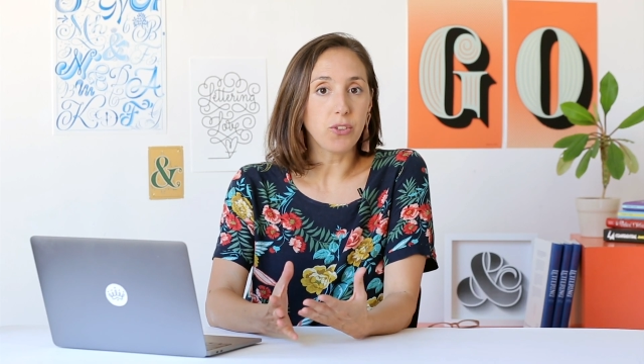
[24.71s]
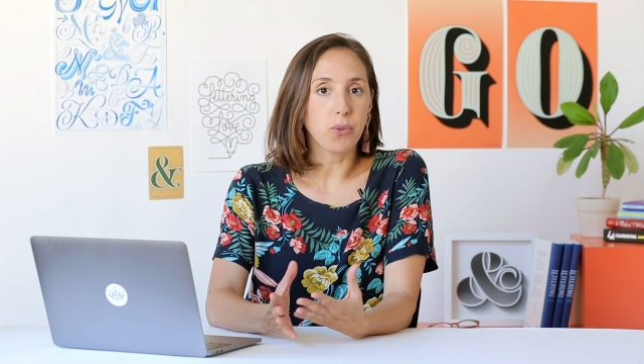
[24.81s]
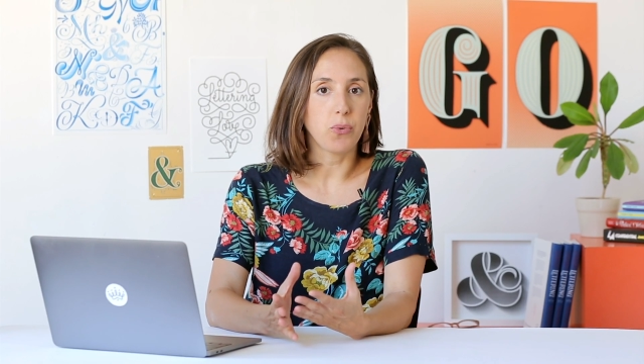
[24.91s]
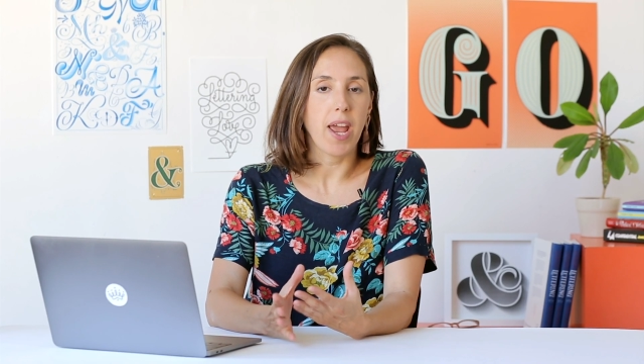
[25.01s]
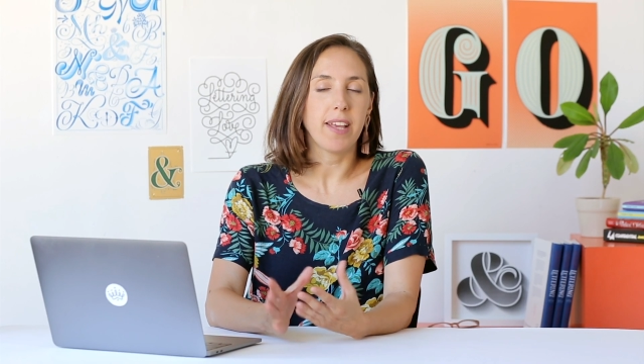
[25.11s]
to
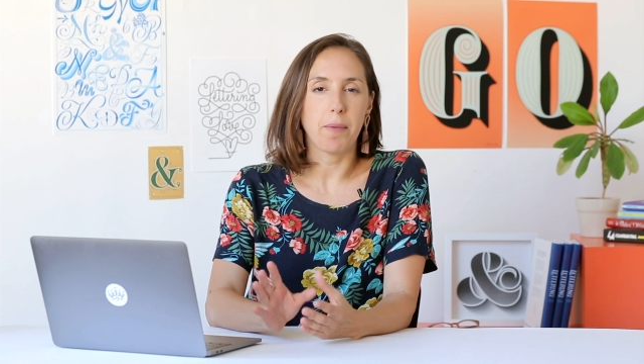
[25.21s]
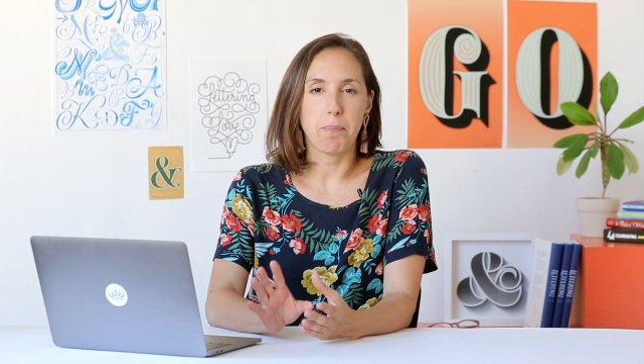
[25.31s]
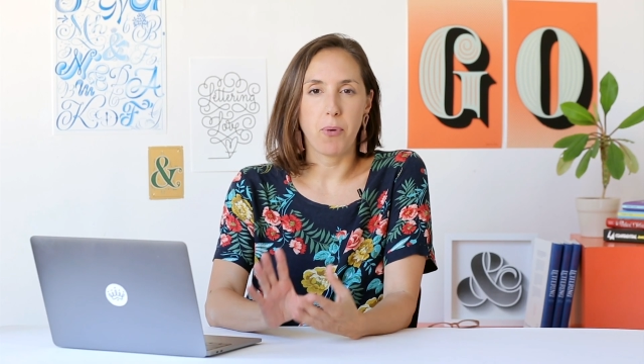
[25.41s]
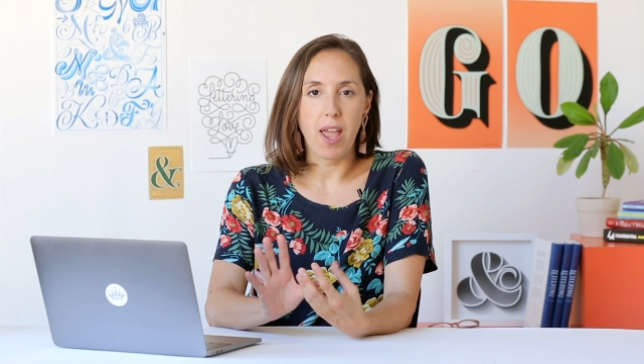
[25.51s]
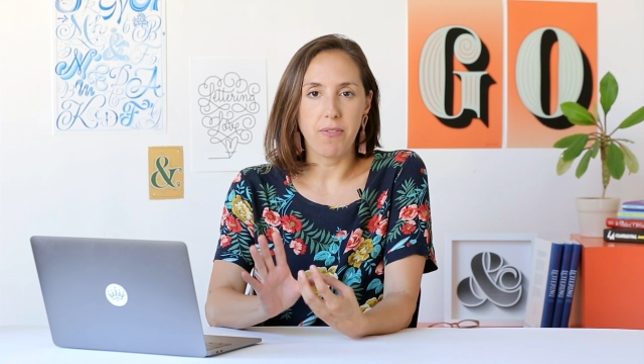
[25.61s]
create a
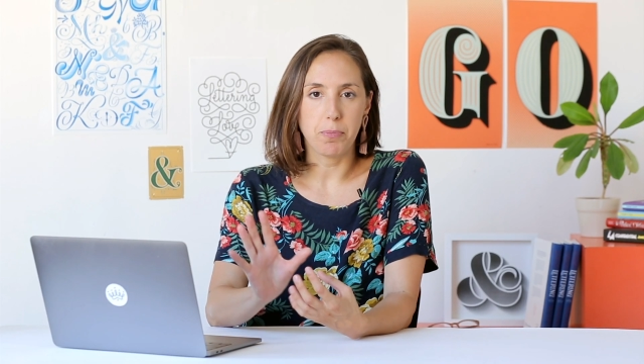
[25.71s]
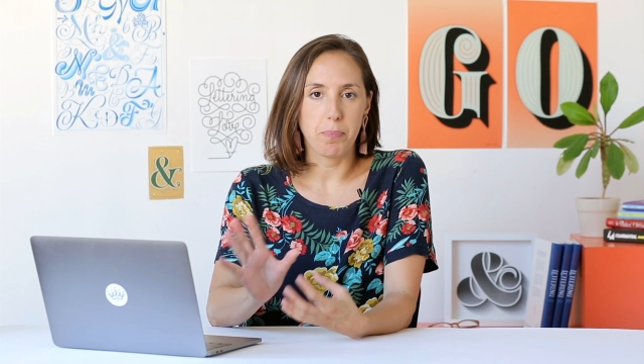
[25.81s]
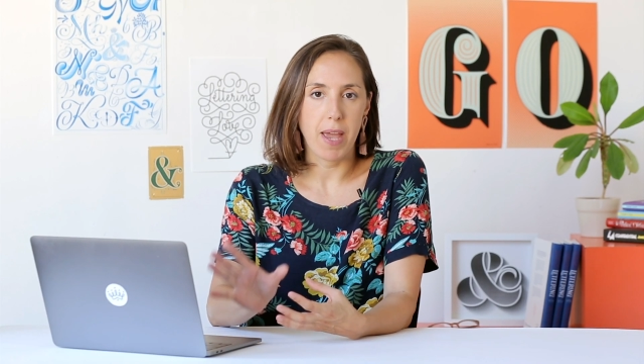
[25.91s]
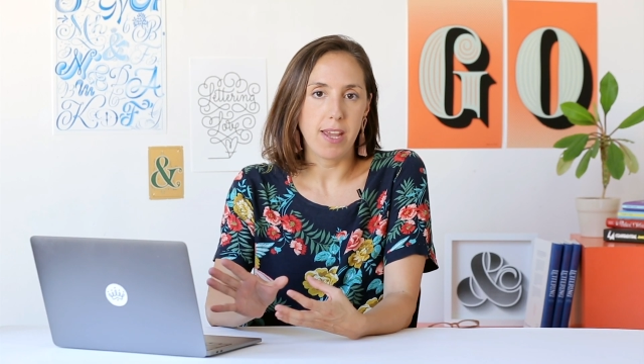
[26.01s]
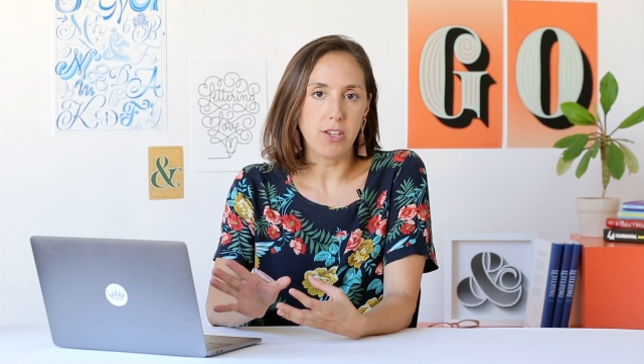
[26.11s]

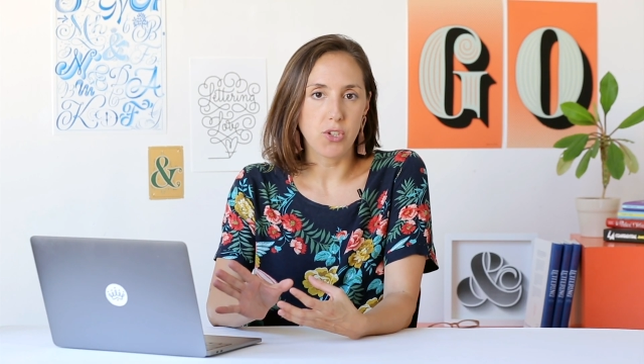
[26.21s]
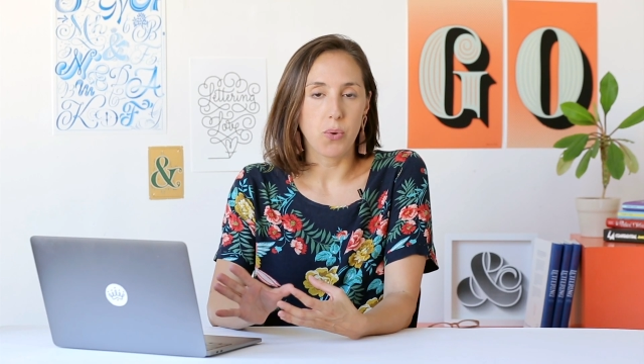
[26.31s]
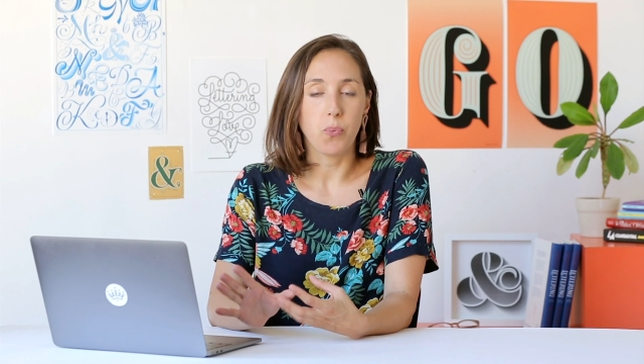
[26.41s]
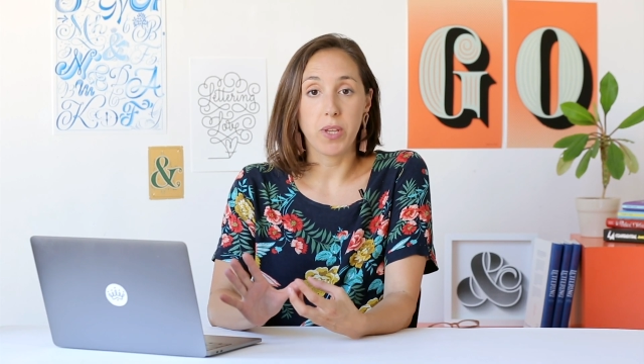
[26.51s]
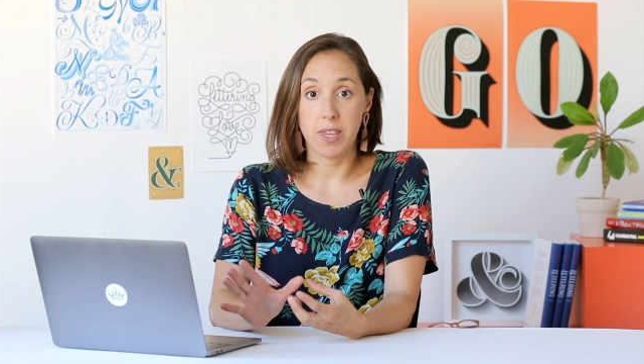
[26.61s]
private page
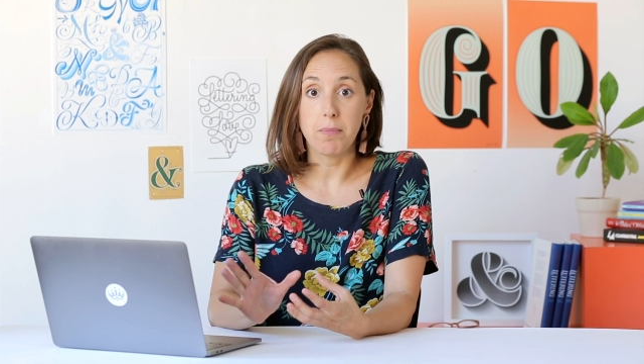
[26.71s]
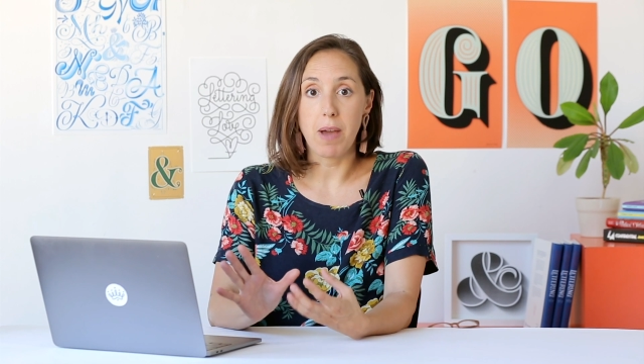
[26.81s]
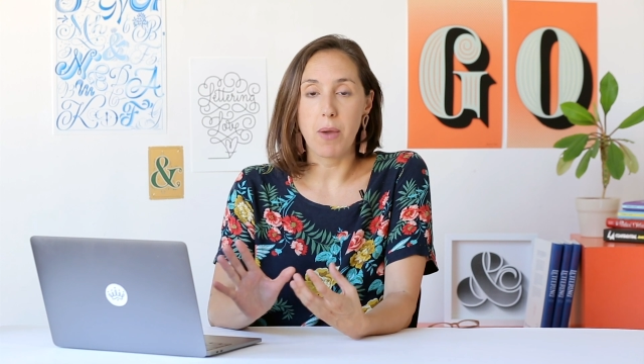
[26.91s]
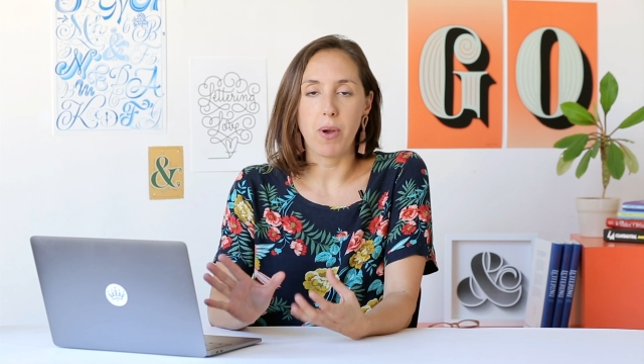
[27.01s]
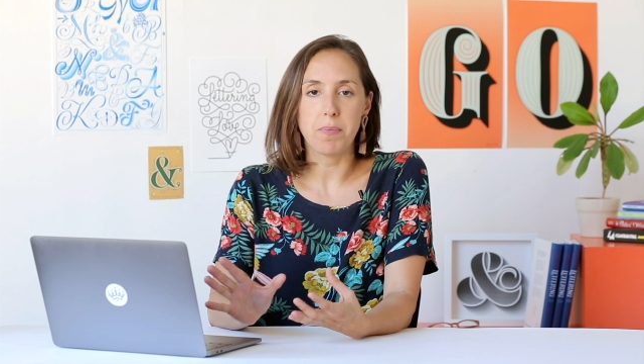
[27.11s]
within
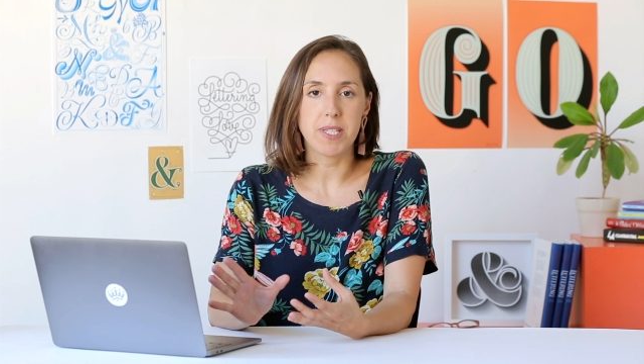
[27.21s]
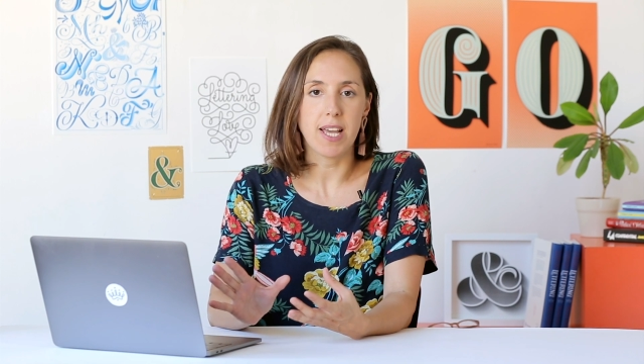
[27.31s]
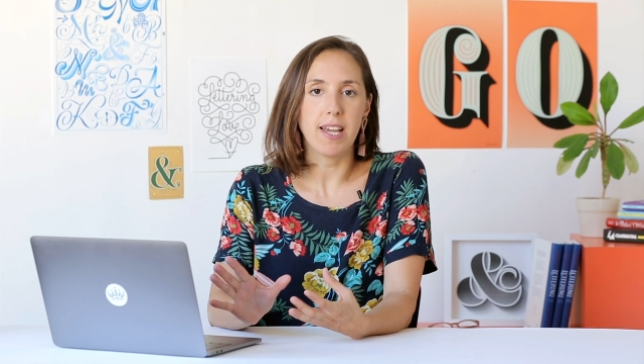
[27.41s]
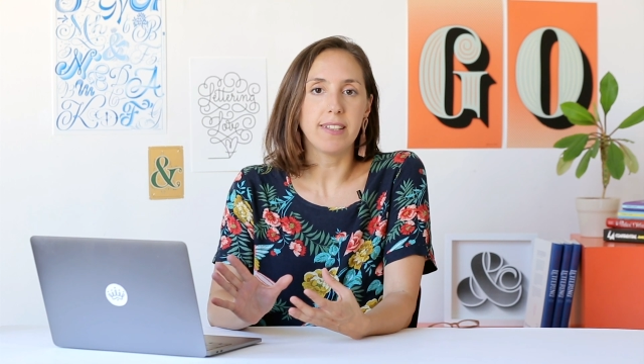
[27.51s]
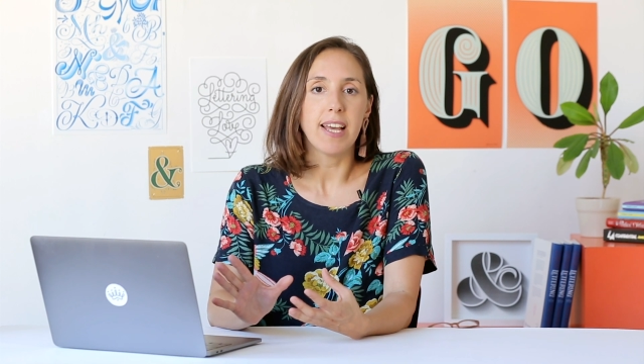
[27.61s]
my
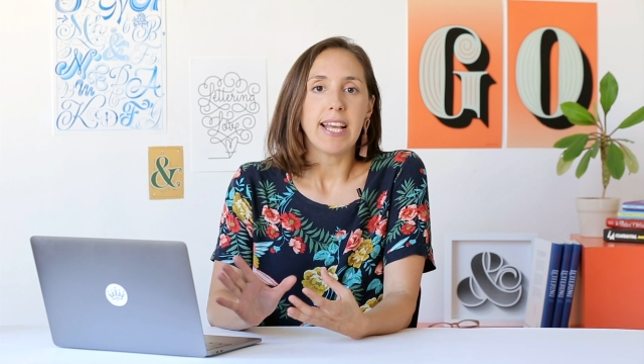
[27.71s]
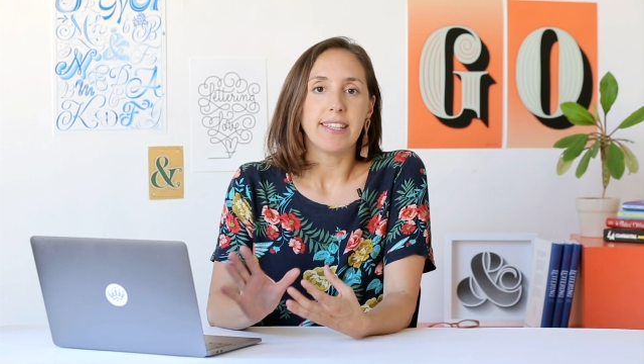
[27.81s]
website